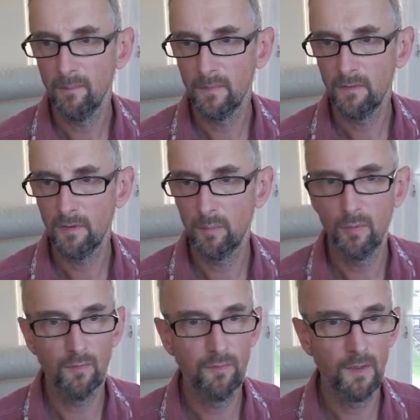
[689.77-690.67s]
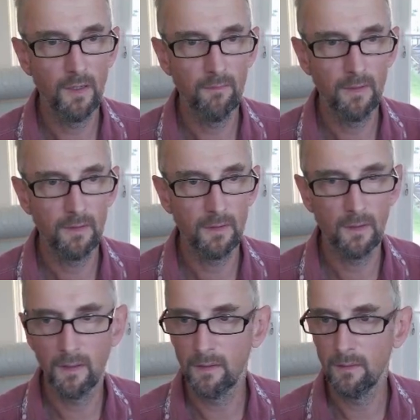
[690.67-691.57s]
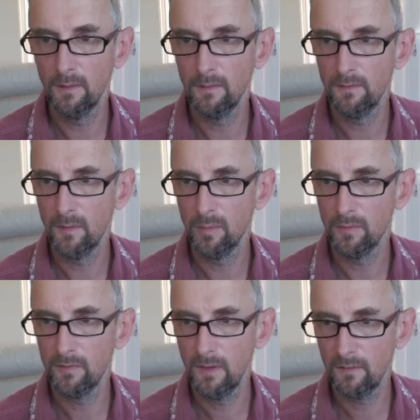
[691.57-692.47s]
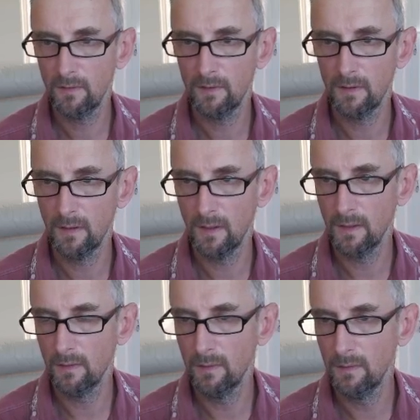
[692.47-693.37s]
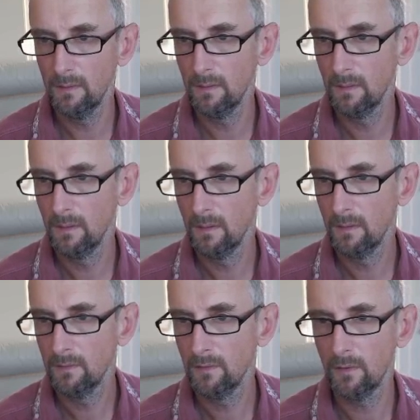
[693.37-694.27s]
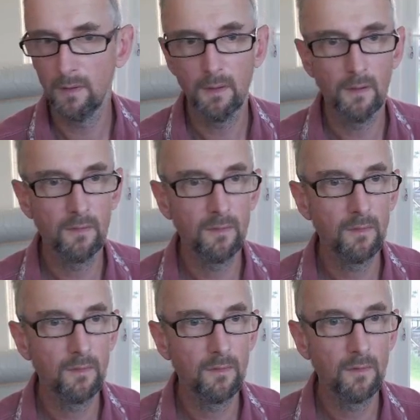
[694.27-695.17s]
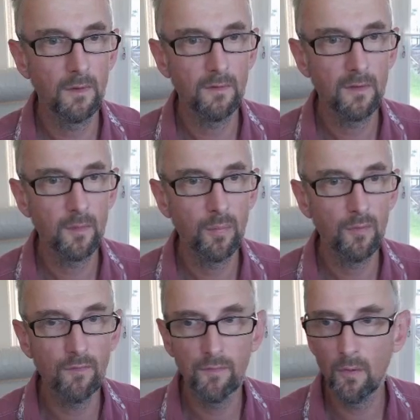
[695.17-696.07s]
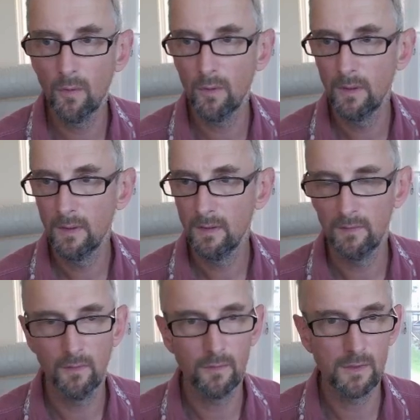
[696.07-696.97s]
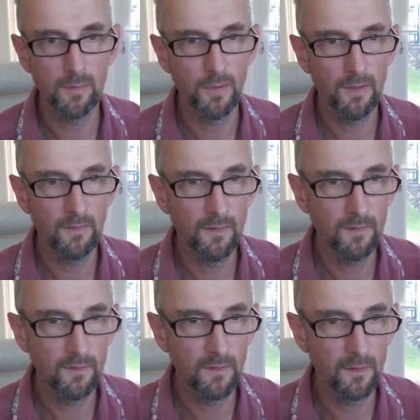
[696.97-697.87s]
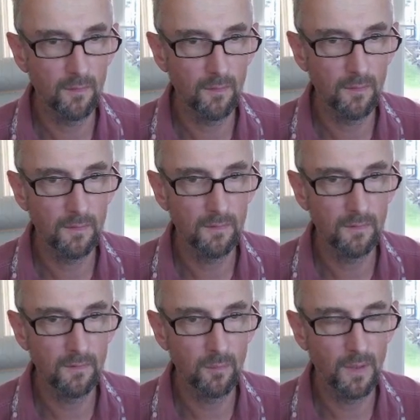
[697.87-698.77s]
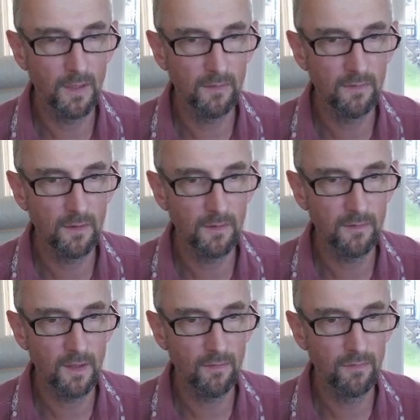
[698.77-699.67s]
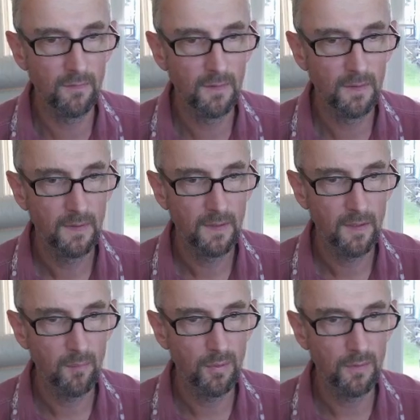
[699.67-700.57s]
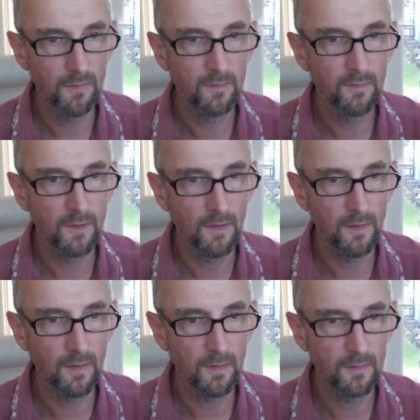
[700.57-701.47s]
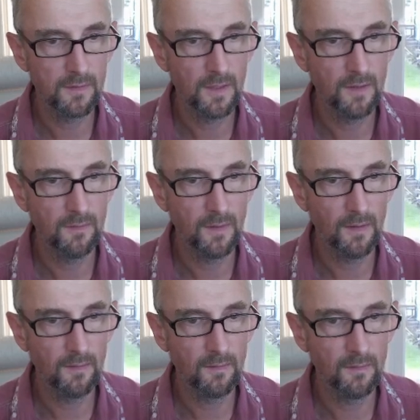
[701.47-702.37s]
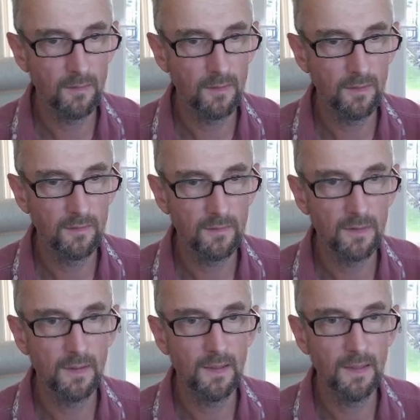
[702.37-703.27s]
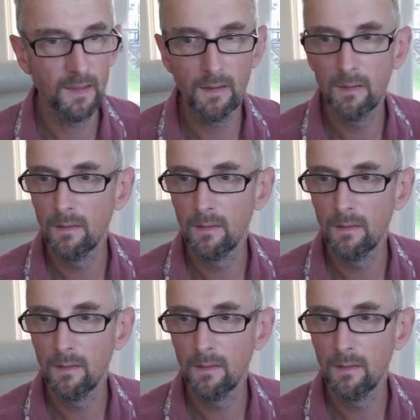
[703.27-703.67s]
Serial port 5, nothing going on. Serial port 6, nothing going on. Sorry, serial port 4 is not GPS. This is my CRSF input, so I'm going to change that to RC in.